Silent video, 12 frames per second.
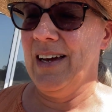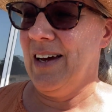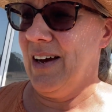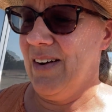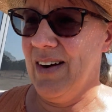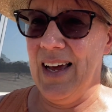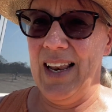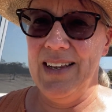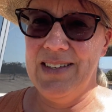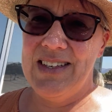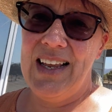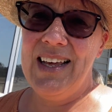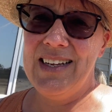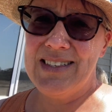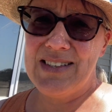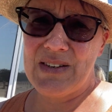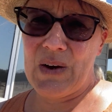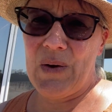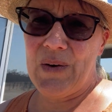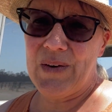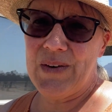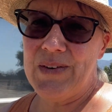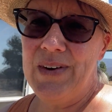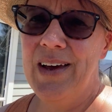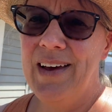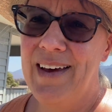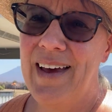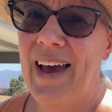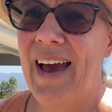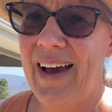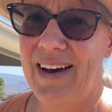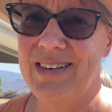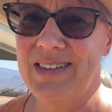All right, so let's go out